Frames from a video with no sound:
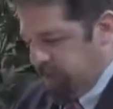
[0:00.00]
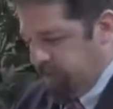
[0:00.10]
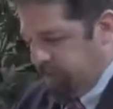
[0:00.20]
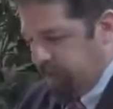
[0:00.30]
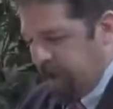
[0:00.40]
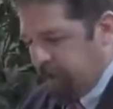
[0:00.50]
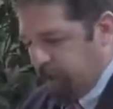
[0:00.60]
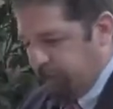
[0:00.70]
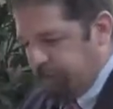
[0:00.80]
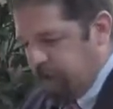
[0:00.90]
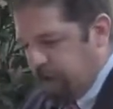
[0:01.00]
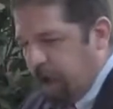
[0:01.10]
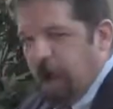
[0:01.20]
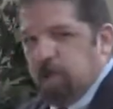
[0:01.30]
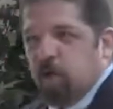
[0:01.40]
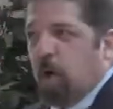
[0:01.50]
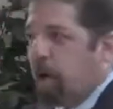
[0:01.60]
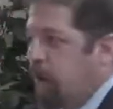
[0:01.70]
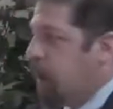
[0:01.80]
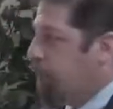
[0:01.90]
Father. And so
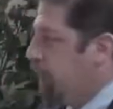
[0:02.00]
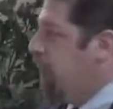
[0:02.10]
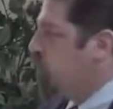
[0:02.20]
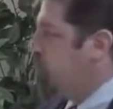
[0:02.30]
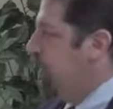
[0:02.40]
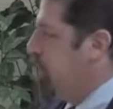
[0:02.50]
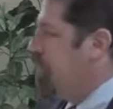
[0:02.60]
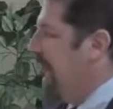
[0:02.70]
here, Paul speaks of